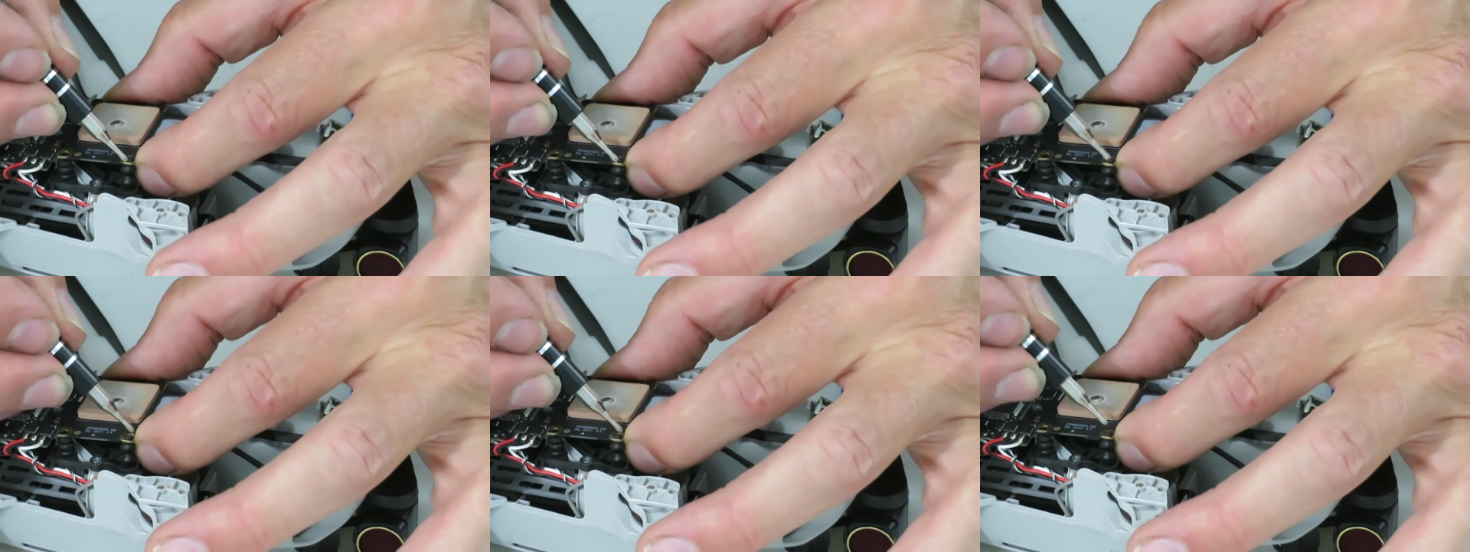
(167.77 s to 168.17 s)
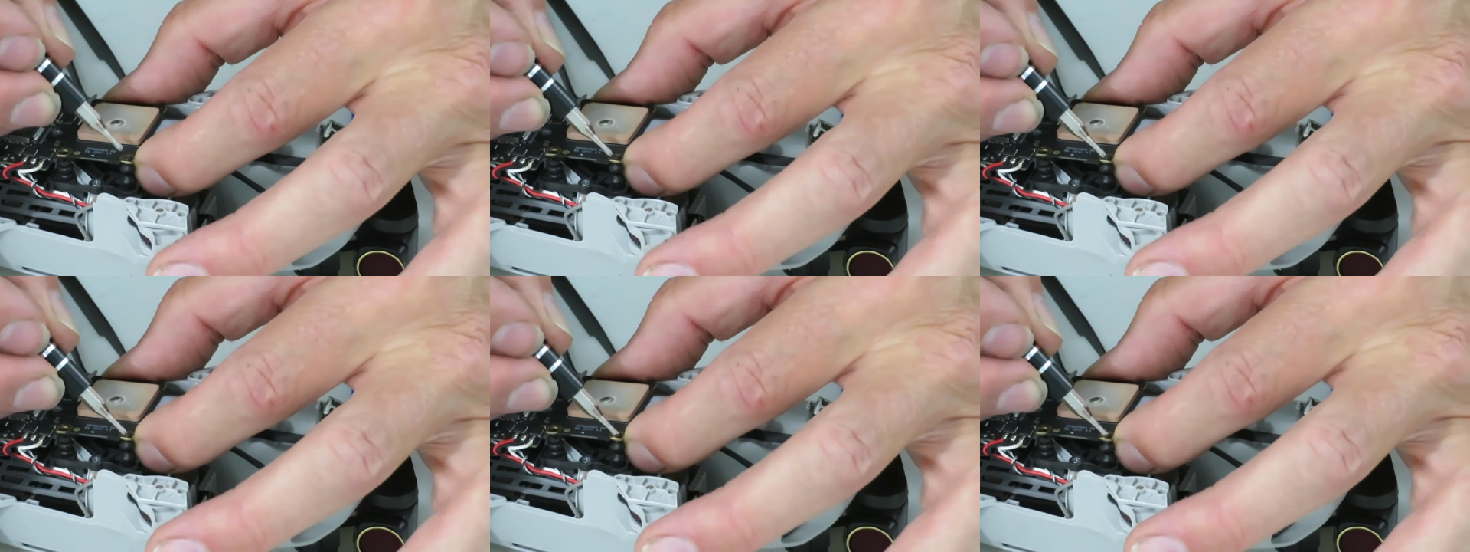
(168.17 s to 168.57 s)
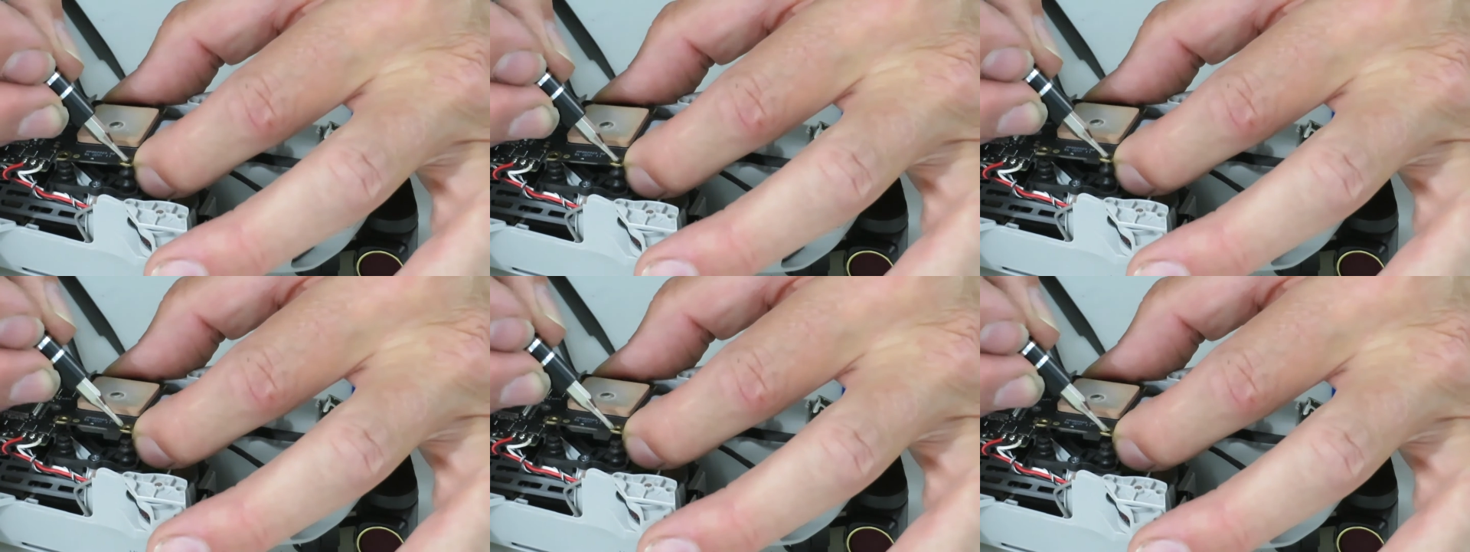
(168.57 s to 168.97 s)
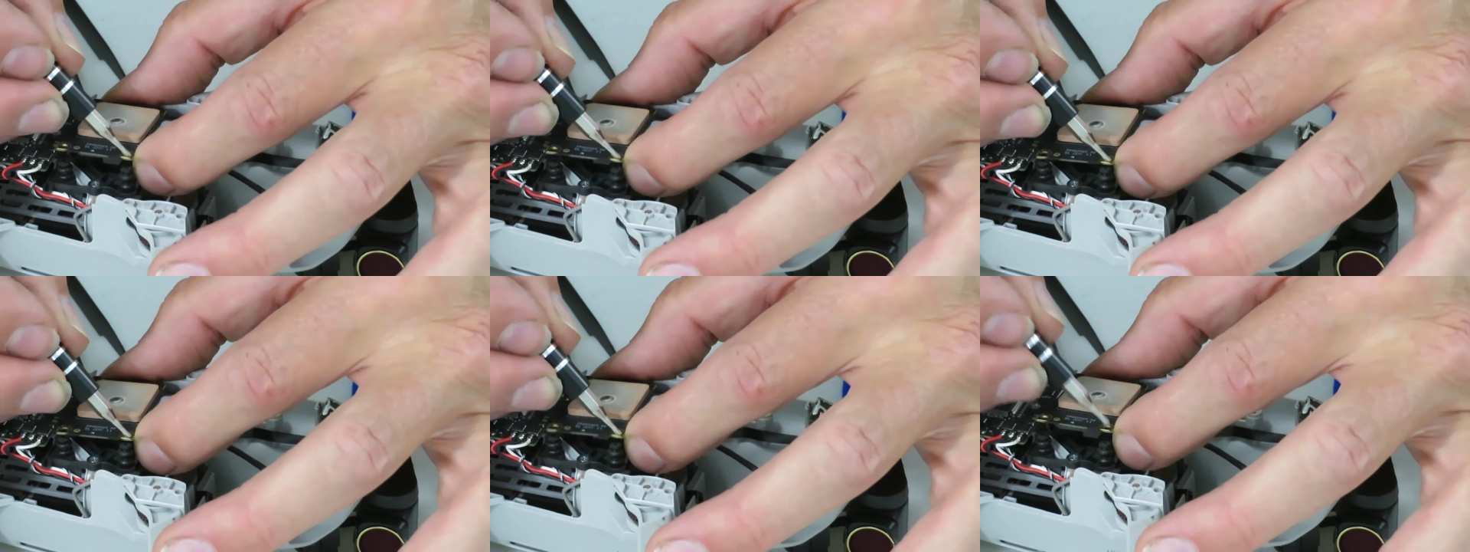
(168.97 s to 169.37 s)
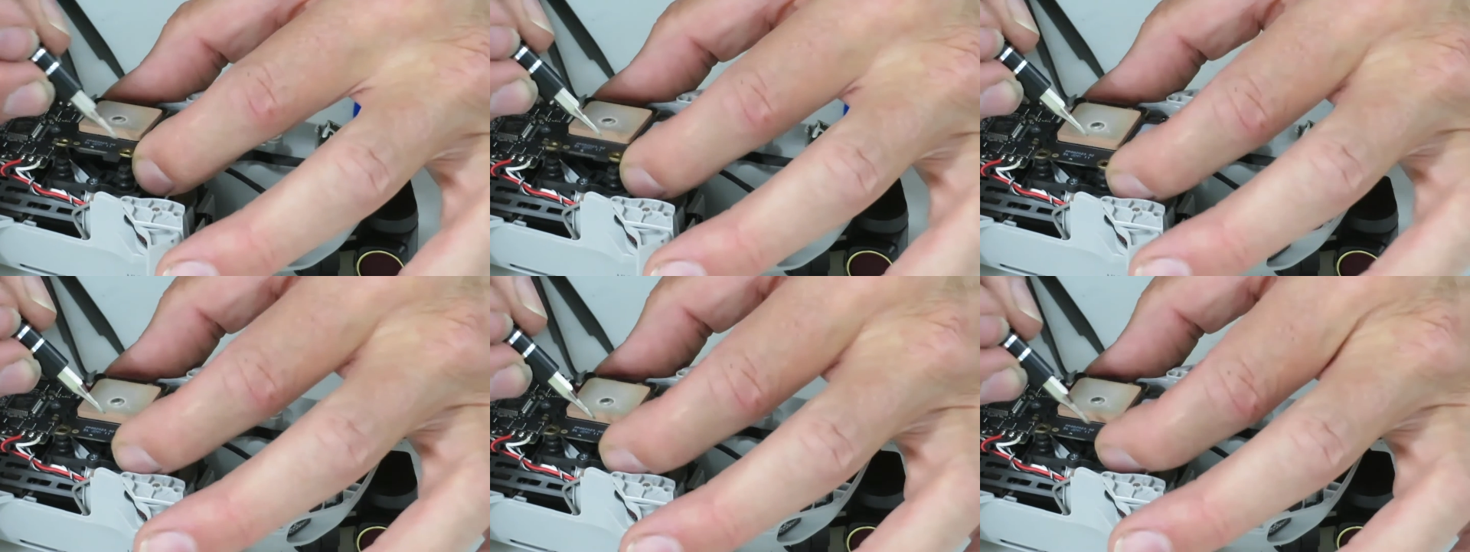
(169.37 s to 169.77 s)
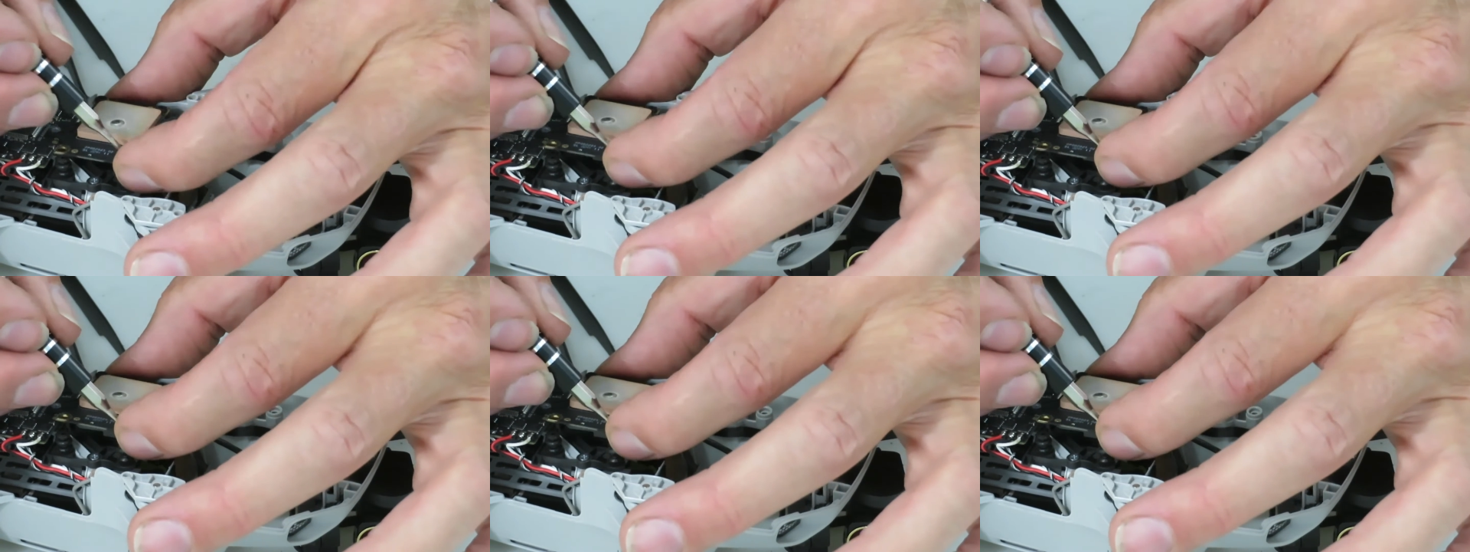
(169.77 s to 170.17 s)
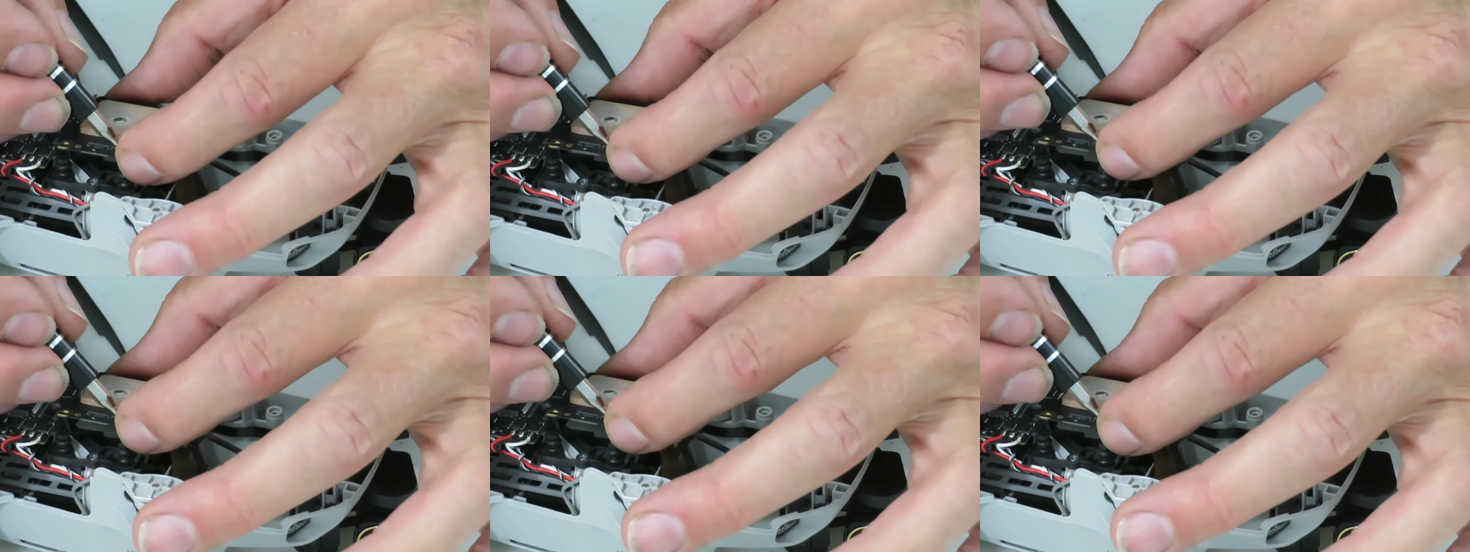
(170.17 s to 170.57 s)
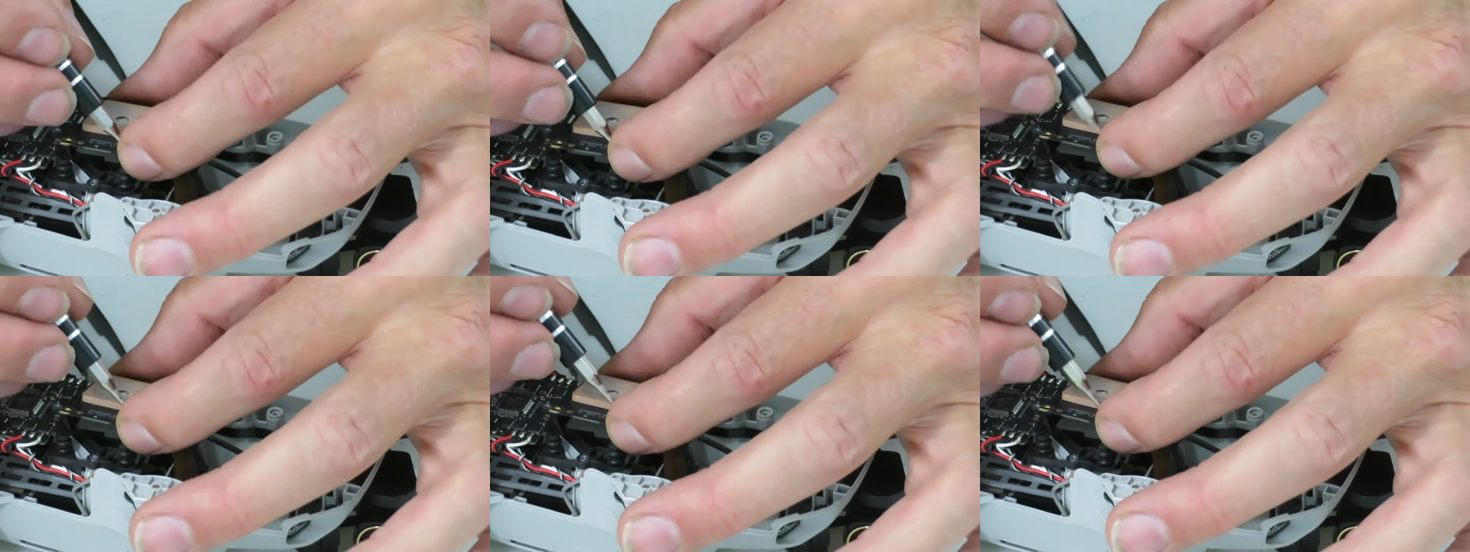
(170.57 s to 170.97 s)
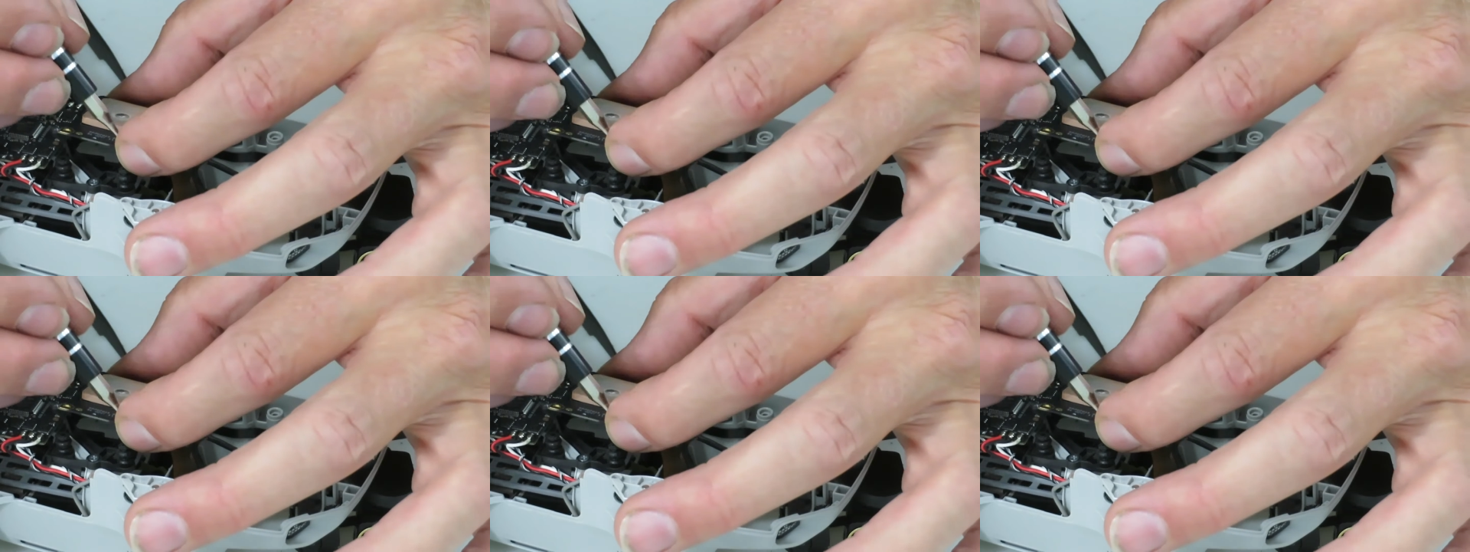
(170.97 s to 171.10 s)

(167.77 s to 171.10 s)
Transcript: No face is visible, so there are no lips to read.